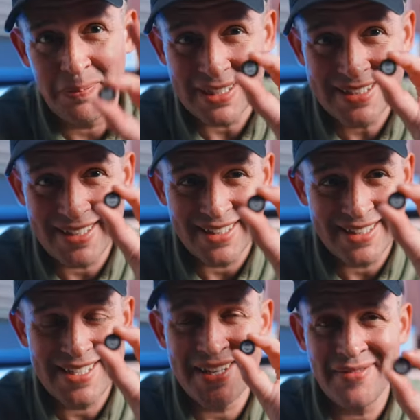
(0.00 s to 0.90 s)
button like
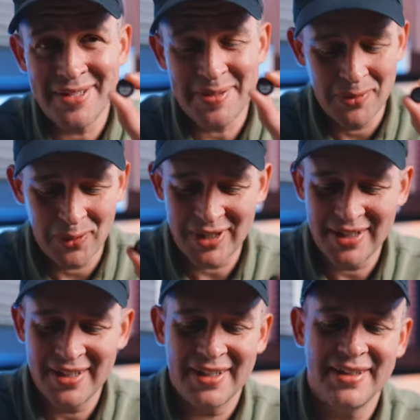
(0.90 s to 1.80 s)
this, even
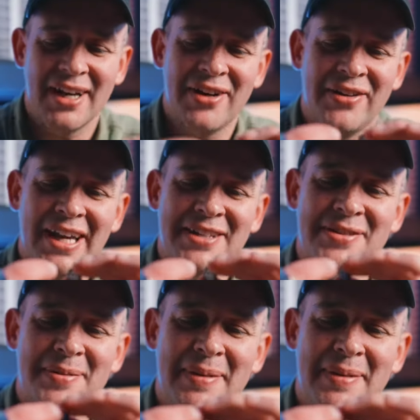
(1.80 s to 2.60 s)
smaller, that connects to the